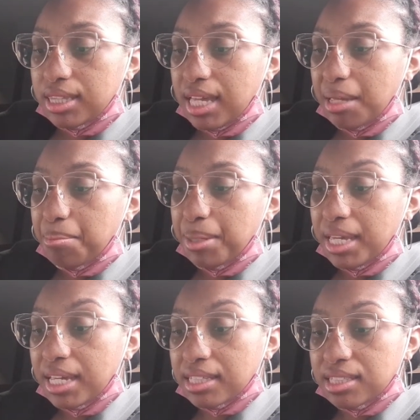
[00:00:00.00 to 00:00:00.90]
they
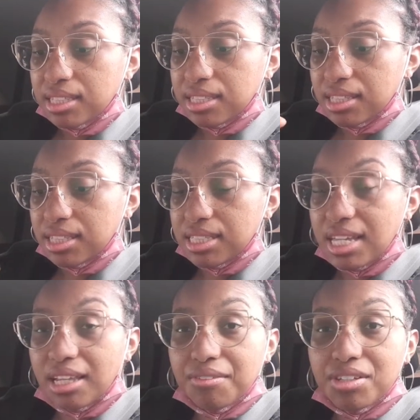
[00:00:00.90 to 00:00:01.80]
picked the
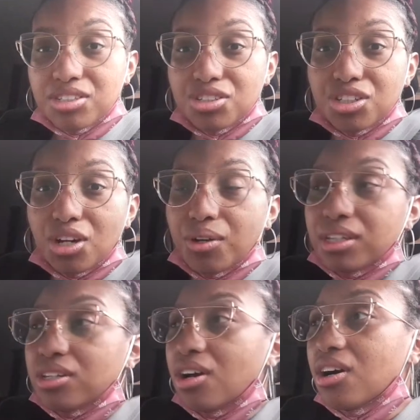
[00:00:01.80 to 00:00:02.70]
television show
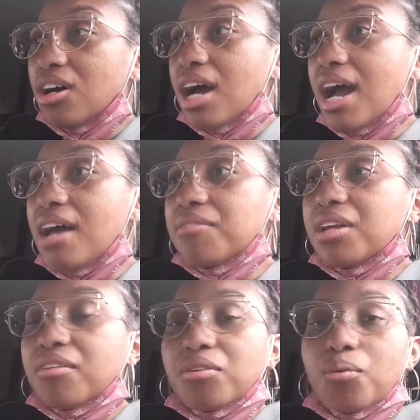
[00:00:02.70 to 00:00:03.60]
and y'all, I have
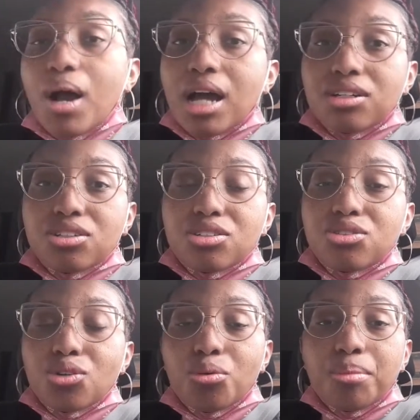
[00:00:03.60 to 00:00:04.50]
never watched
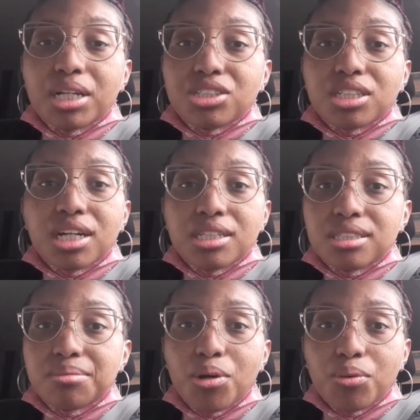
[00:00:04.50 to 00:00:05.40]
so much
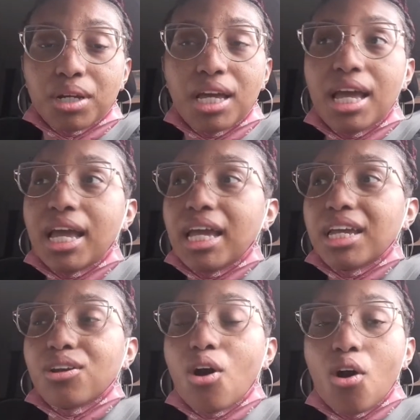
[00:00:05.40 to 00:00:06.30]
Gunsmoke
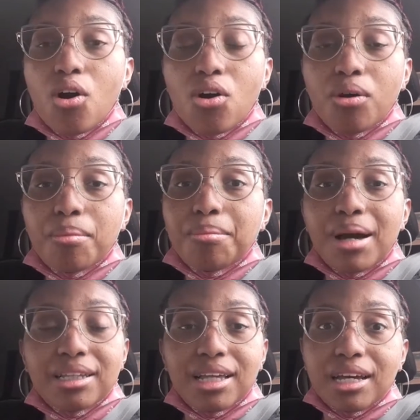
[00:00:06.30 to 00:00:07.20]
in all
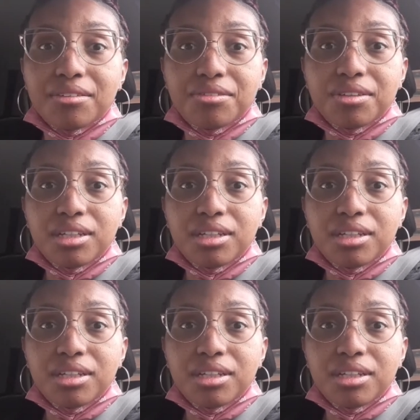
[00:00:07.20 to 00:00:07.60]
my life.